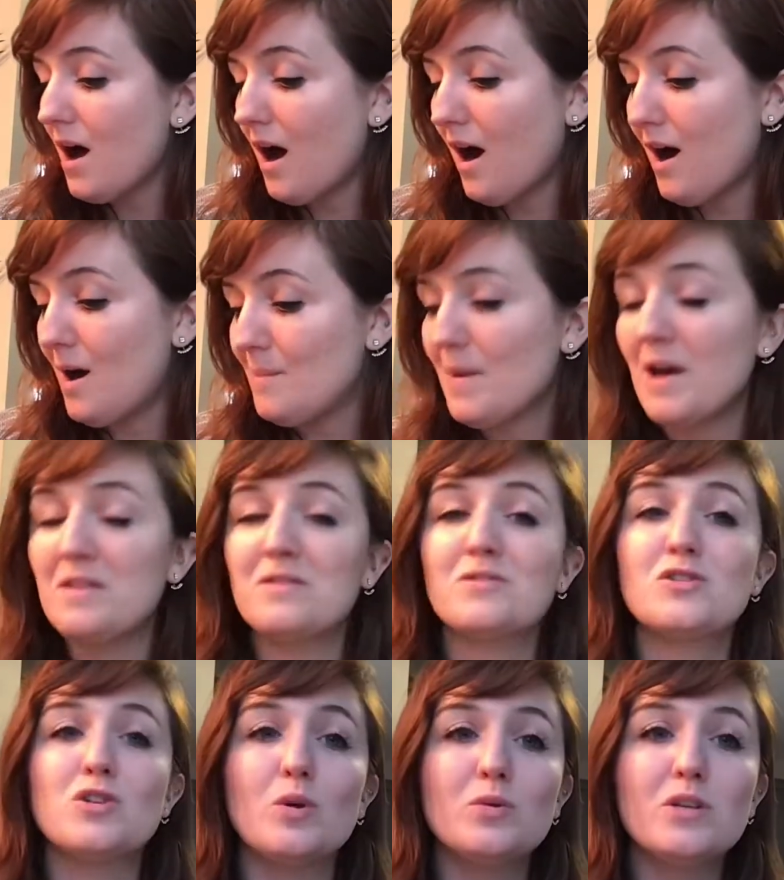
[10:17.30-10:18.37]
I
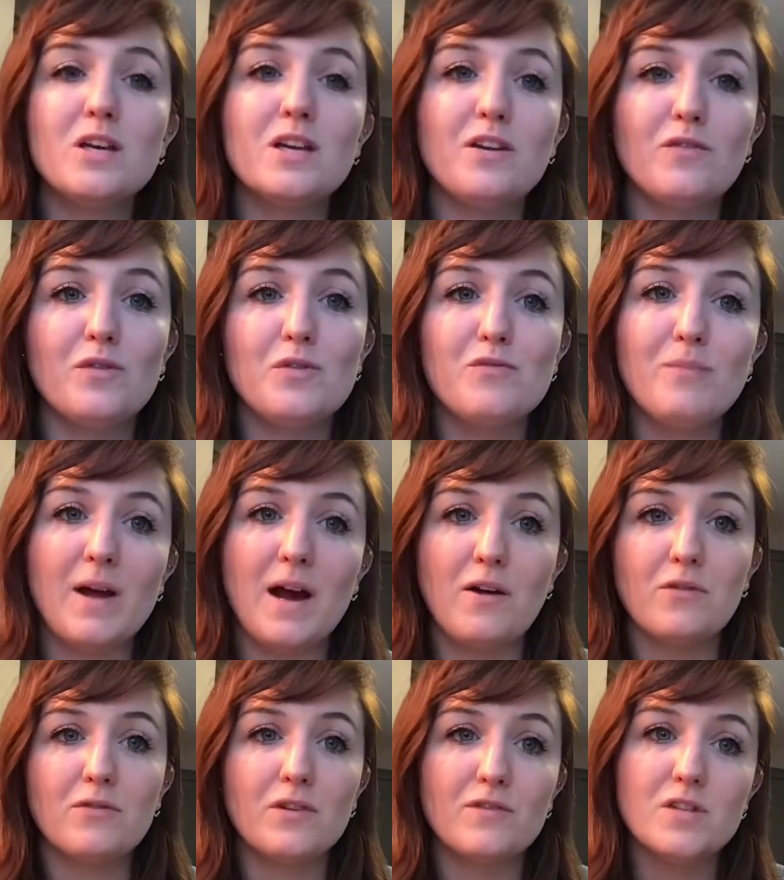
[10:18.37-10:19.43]
showed it in a few of my
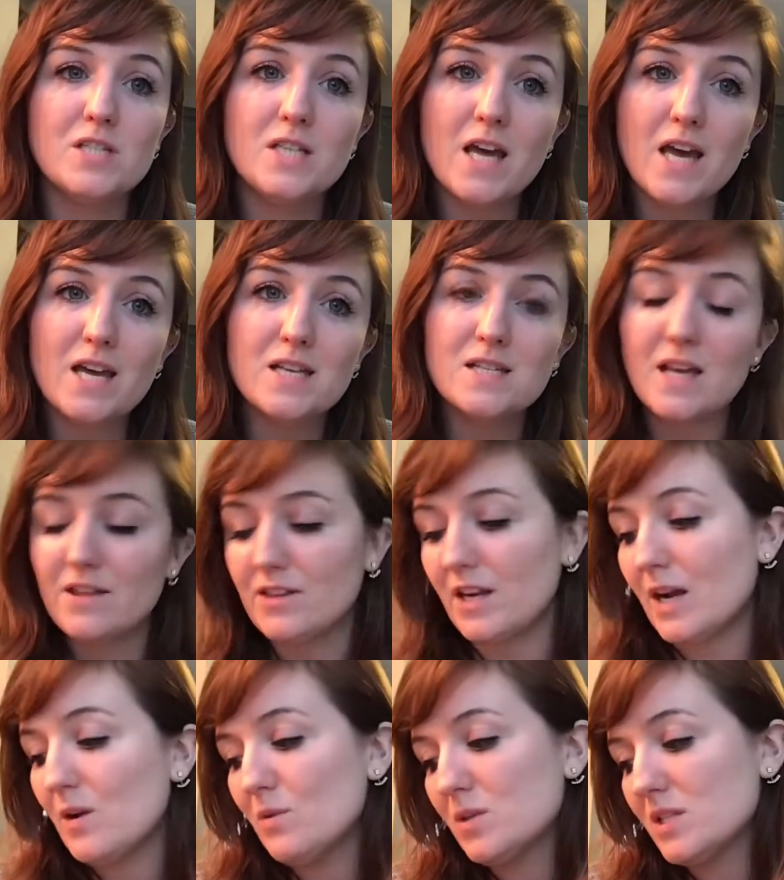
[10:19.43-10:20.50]
outfit of the days, and then
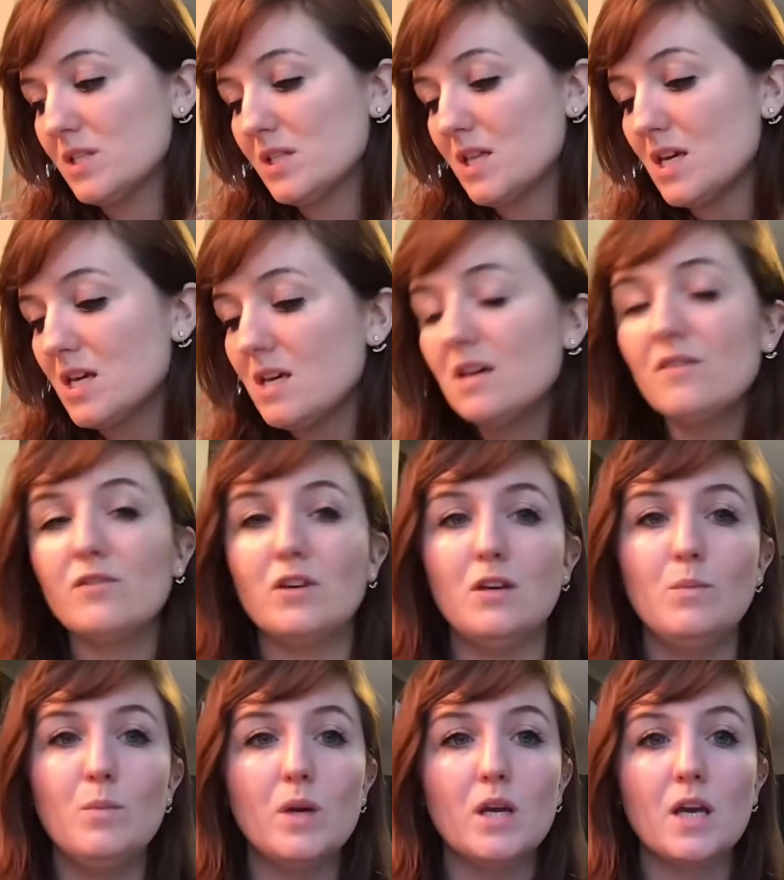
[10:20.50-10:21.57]
I was thinking of
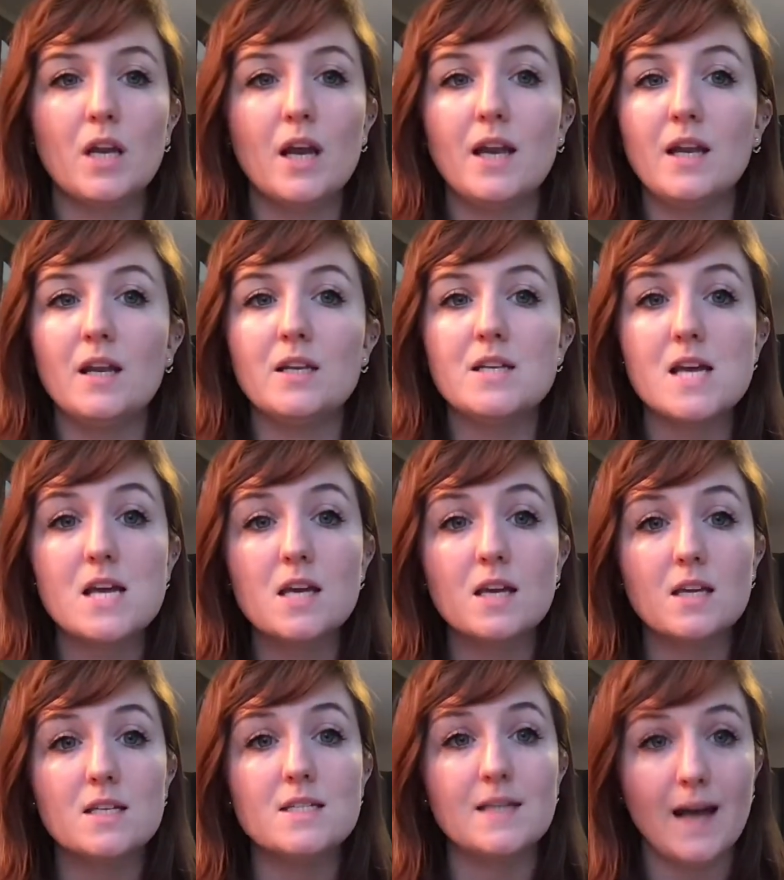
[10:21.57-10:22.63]
keeping it and taking
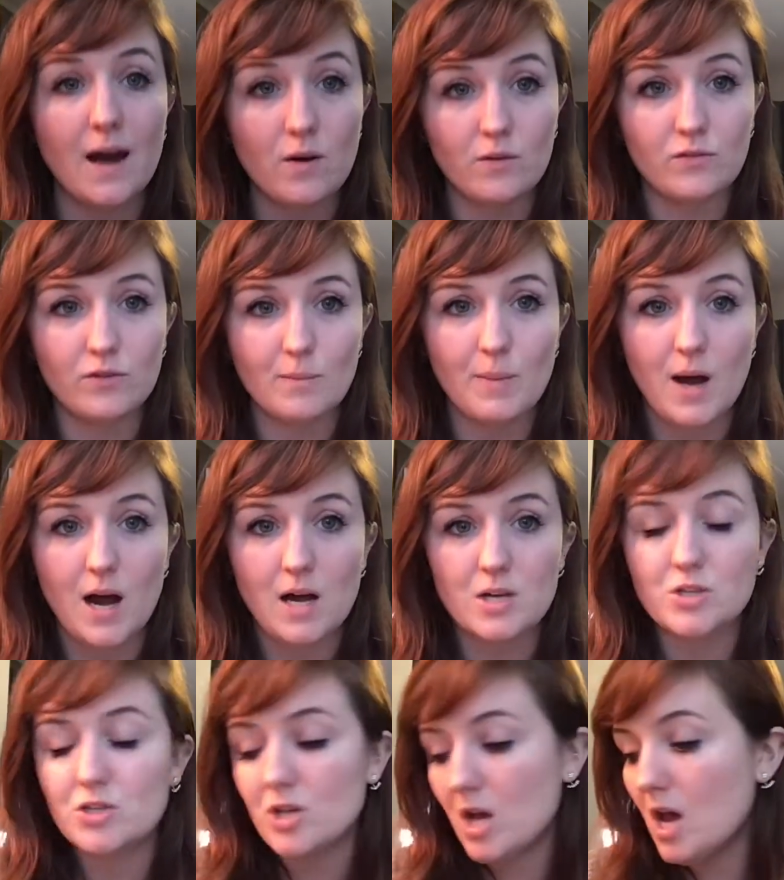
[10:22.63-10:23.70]
it down from
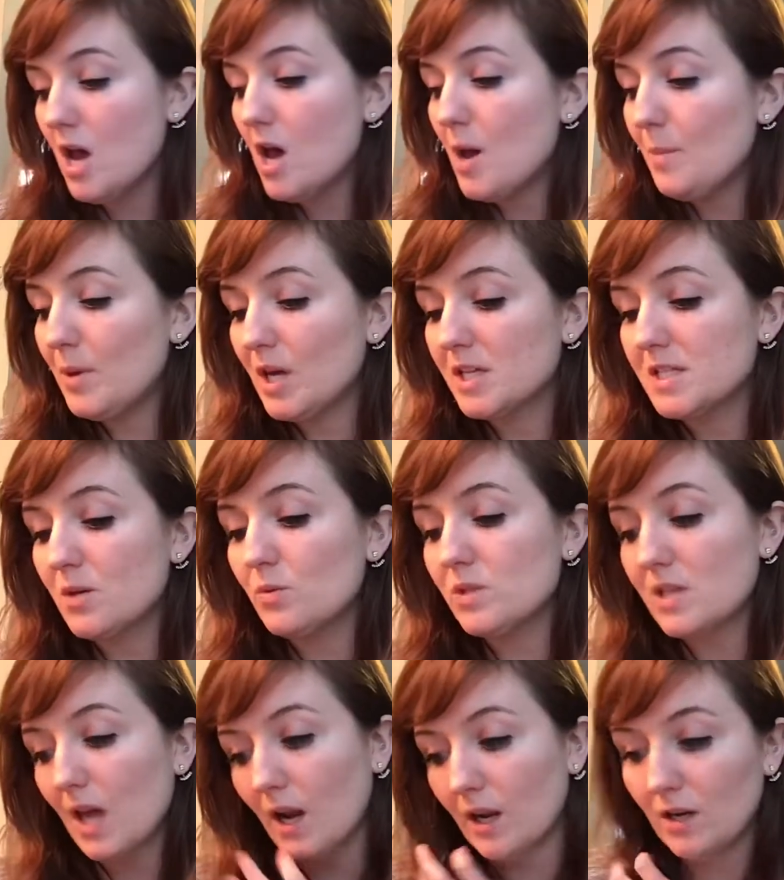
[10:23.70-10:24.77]
Posh because it was
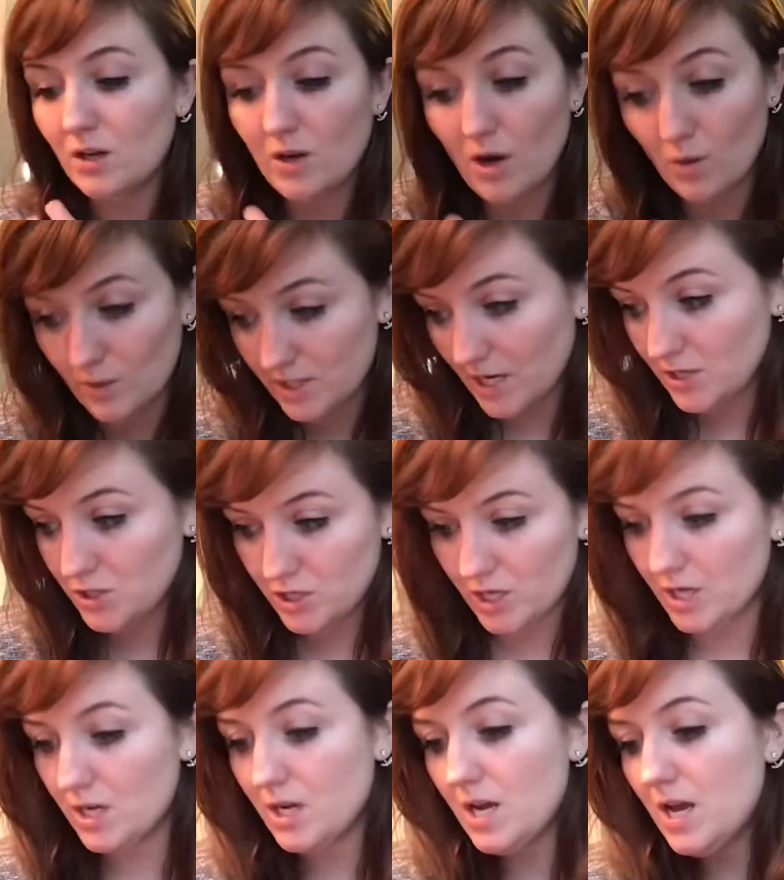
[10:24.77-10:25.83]
getting no
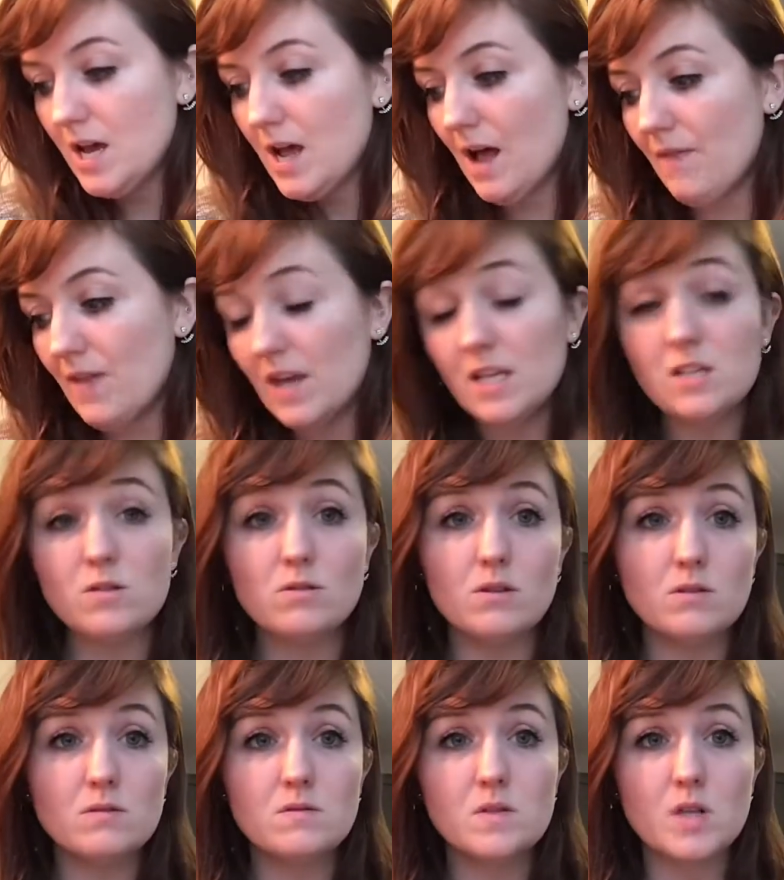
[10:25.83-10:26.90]
attention. And then it
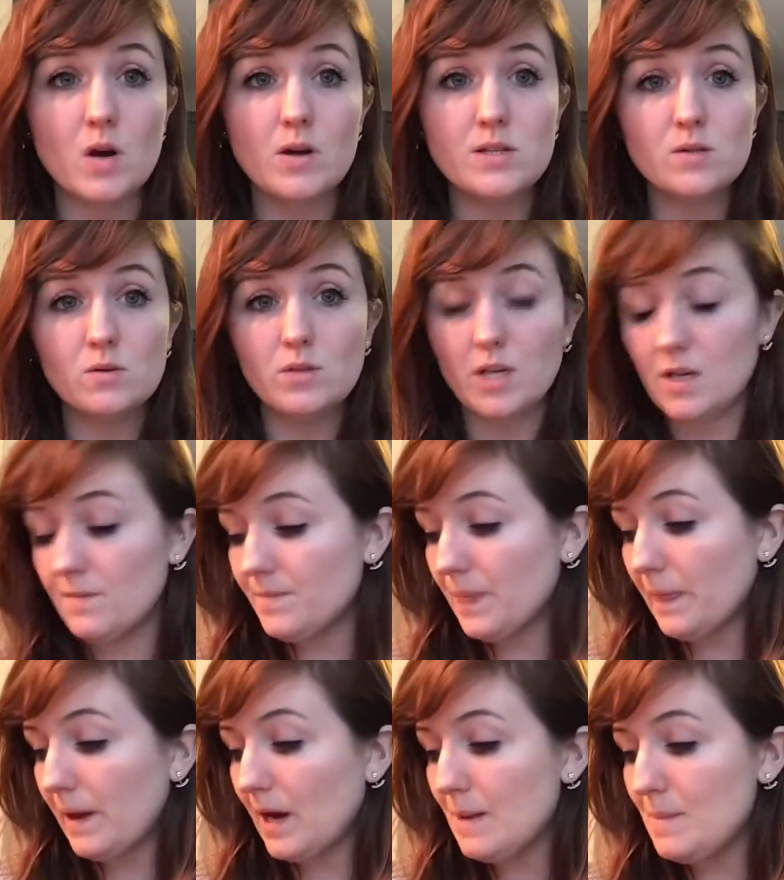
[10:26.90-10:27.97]
sold, so I sold it,
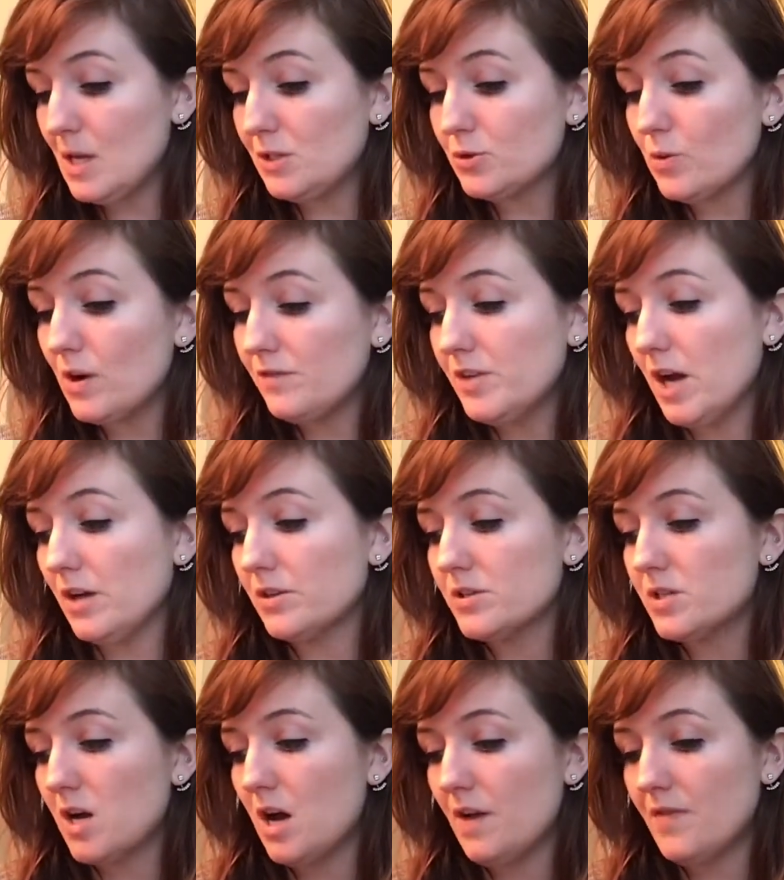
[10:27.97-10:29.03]
and I made
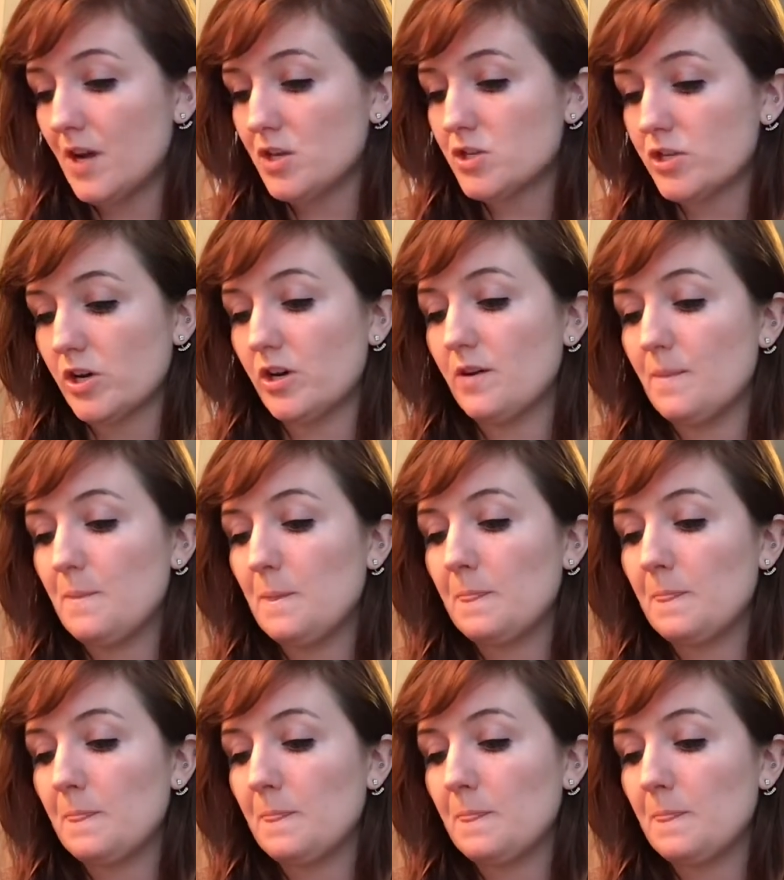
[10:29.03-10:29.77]
$12 on that shirt.